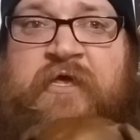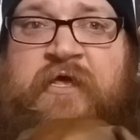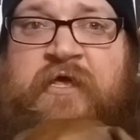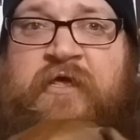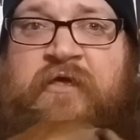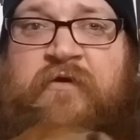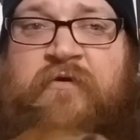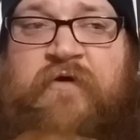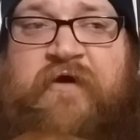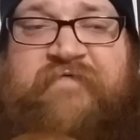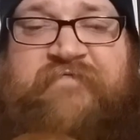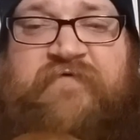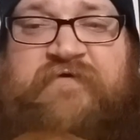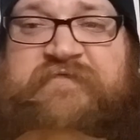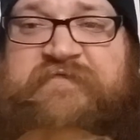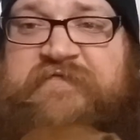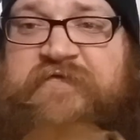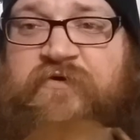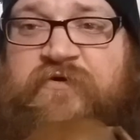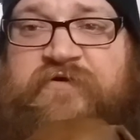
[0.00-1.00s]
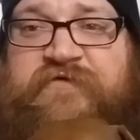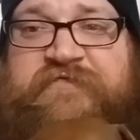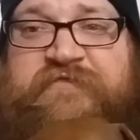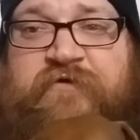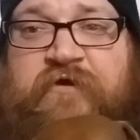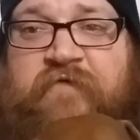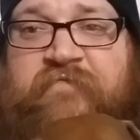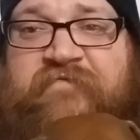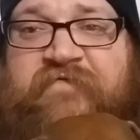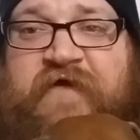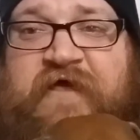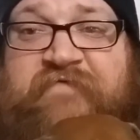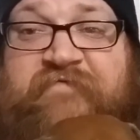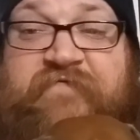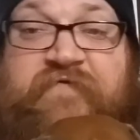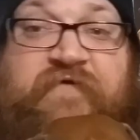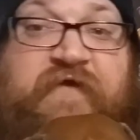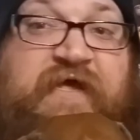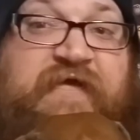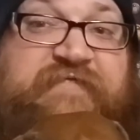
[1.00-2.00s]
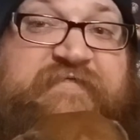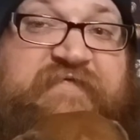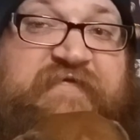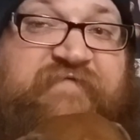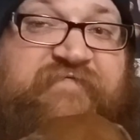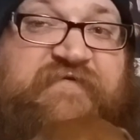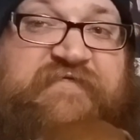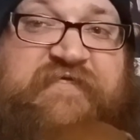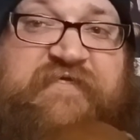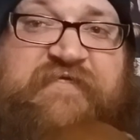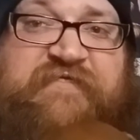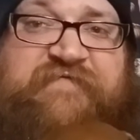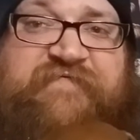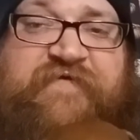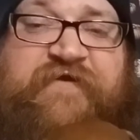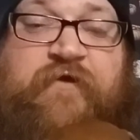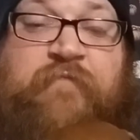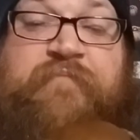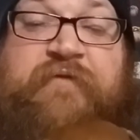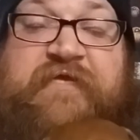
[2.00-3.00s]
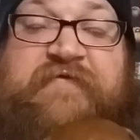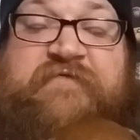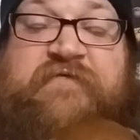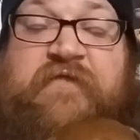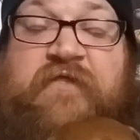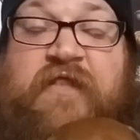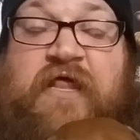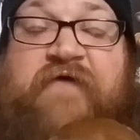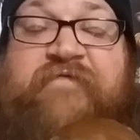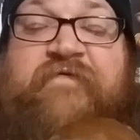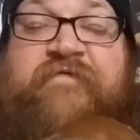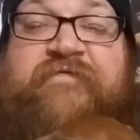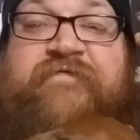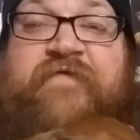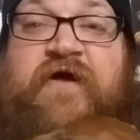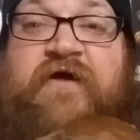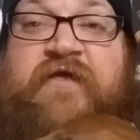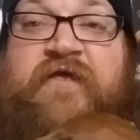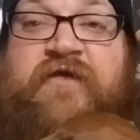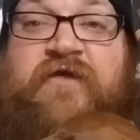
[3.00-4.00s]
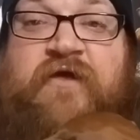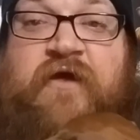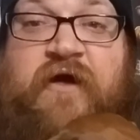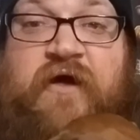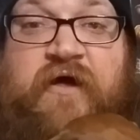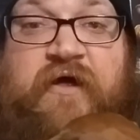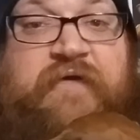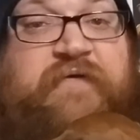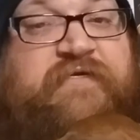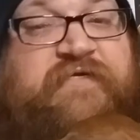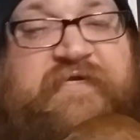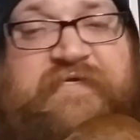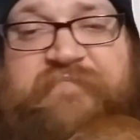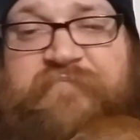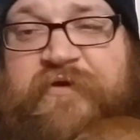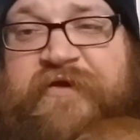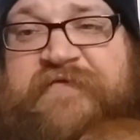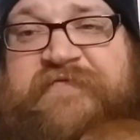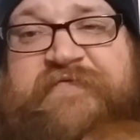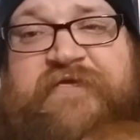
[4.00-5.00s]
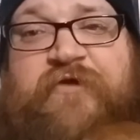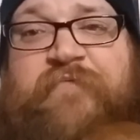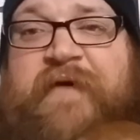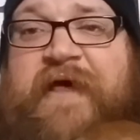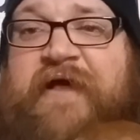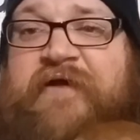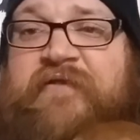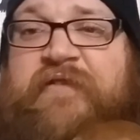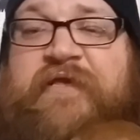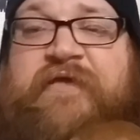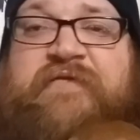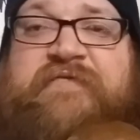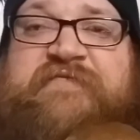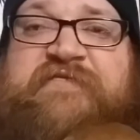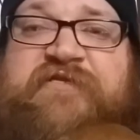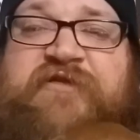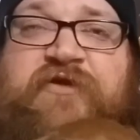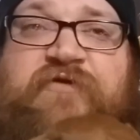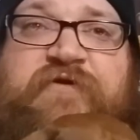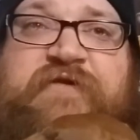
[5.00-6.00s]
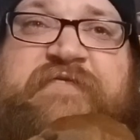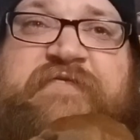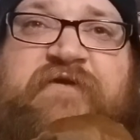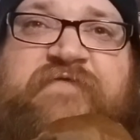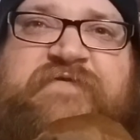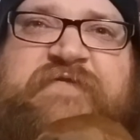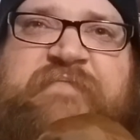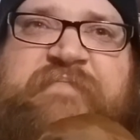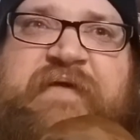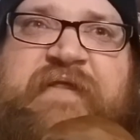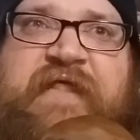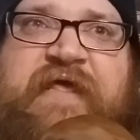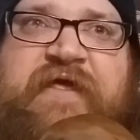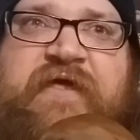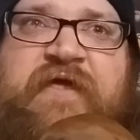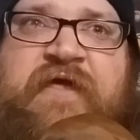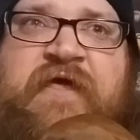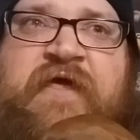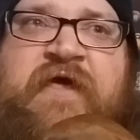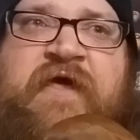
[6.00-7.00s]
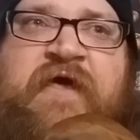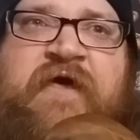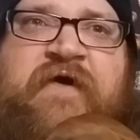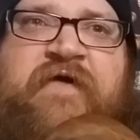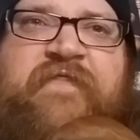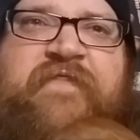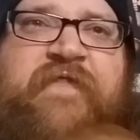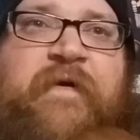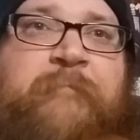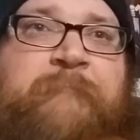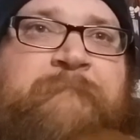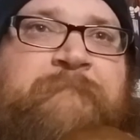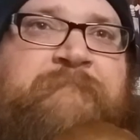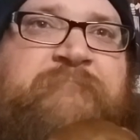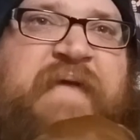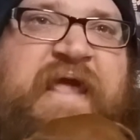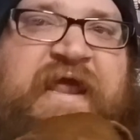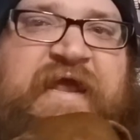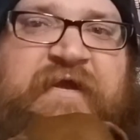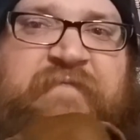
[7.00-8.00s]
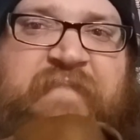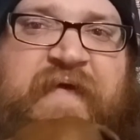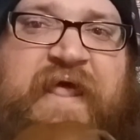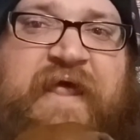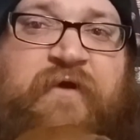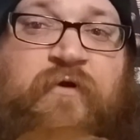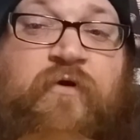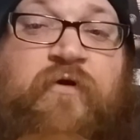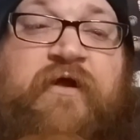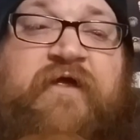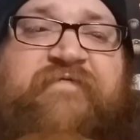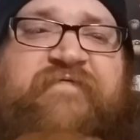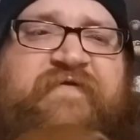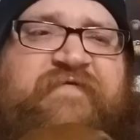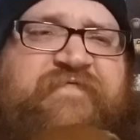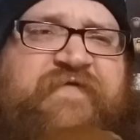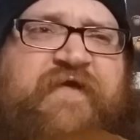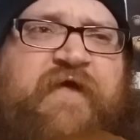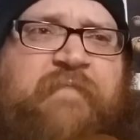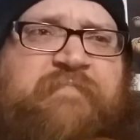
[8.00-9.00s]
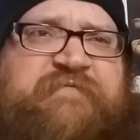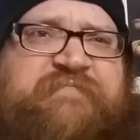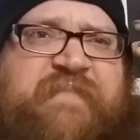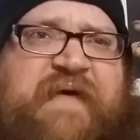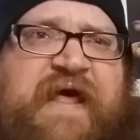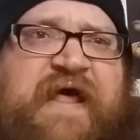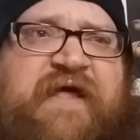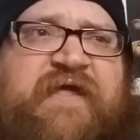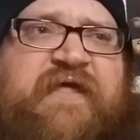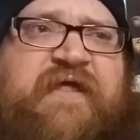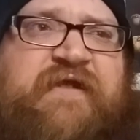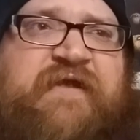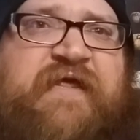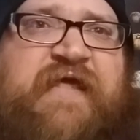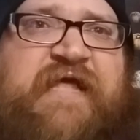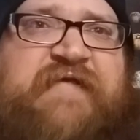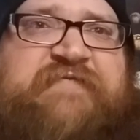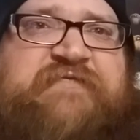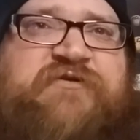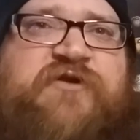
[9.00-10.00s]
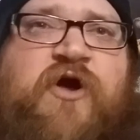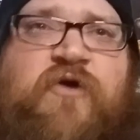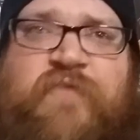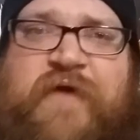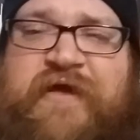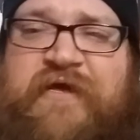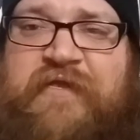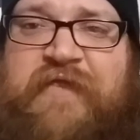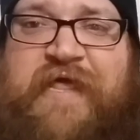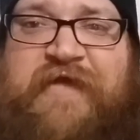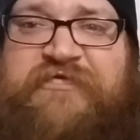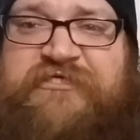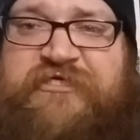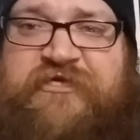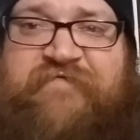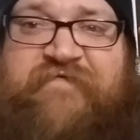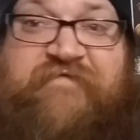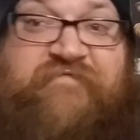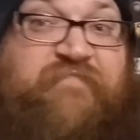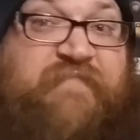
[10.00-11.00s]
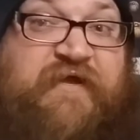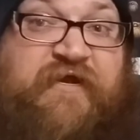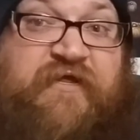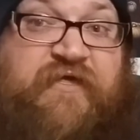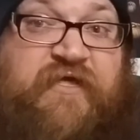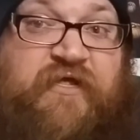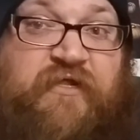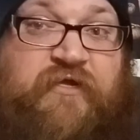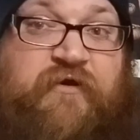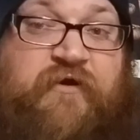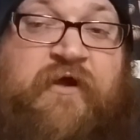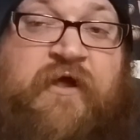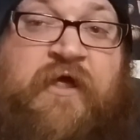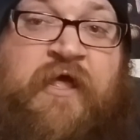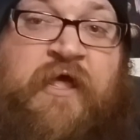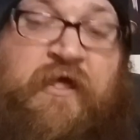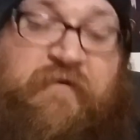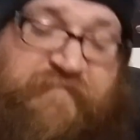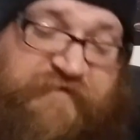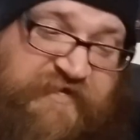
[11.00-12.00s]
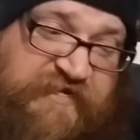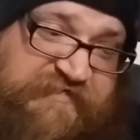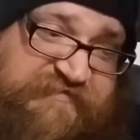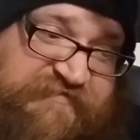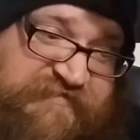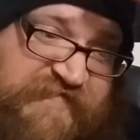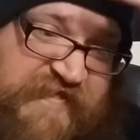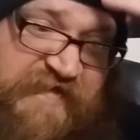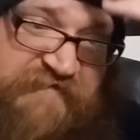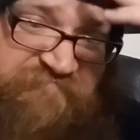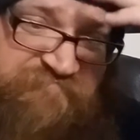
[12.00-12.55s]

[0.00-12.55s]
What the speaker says: whoever is doing Scream 5, if you guys ever see this video, please, for the love of fucking God, like, bring Stu back. Like, Stu deserves to be, like, the main man. Or even if he comes back and he has no recollection of ever being a killer because of that